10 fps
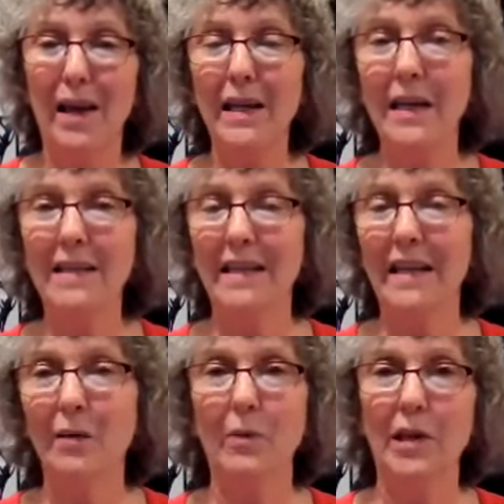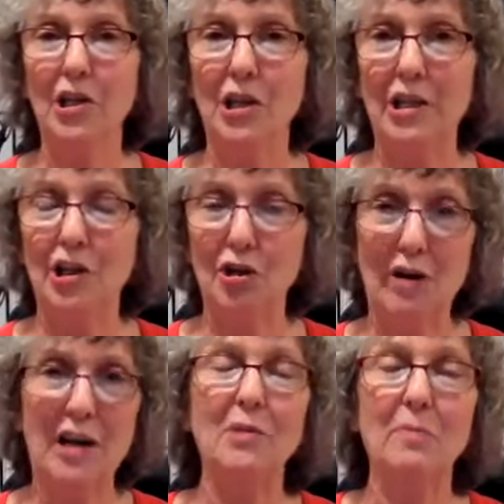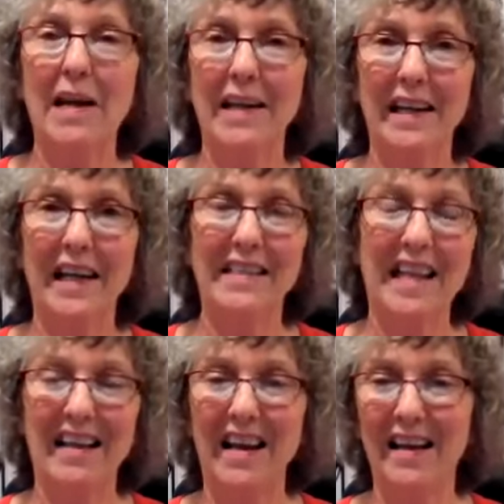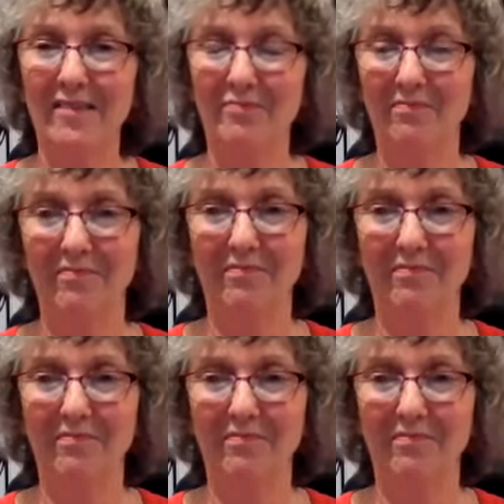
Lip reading: can't stand it when I change a trash bag and it has that kind of